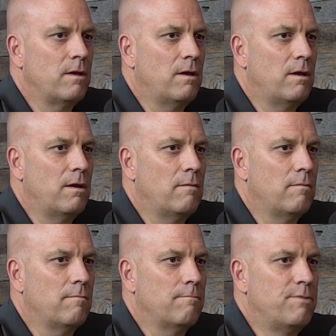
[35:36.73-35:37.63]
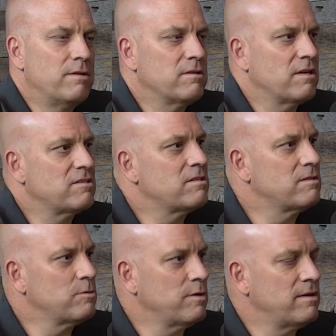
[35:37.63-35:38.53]
it built us
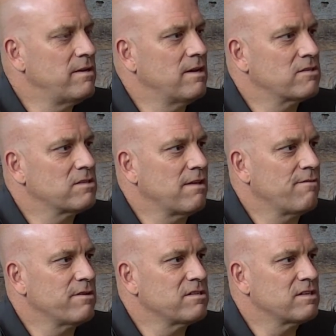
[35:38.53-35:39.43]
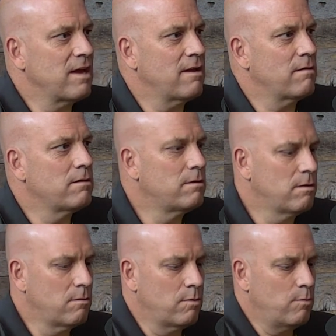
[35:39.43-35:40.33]
to a next level of scale.
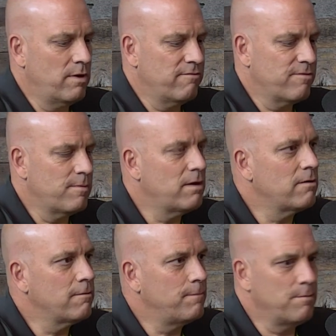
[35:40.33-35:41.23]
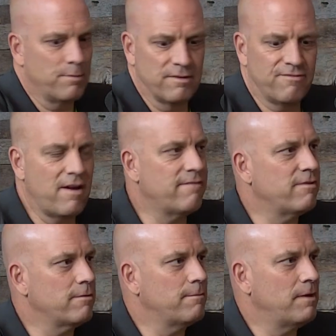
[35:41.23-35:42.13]
We went from 100 people to
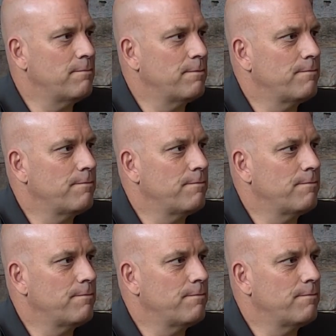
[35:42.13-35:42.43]
500 people.